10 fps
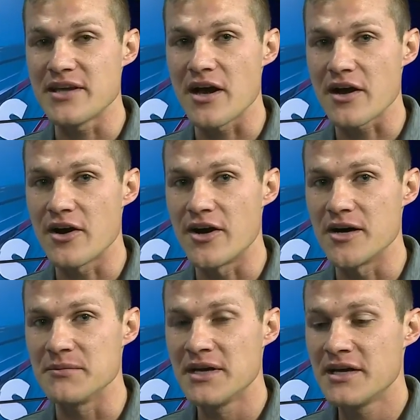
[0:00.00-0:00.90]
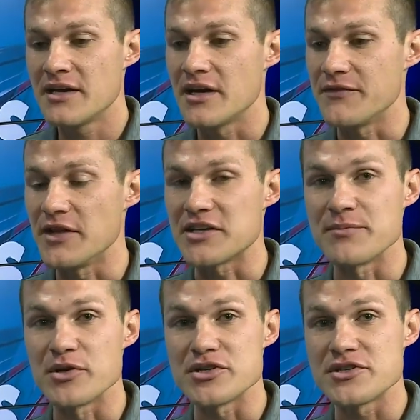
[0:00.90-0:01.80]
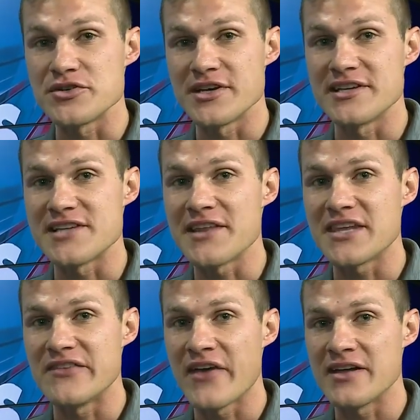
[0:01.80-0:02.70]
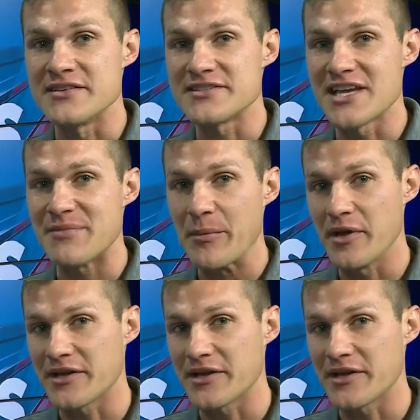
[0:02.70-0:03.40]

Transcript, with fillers: dot com. Uh, if you'd like to purchase your tickets at the event instead, people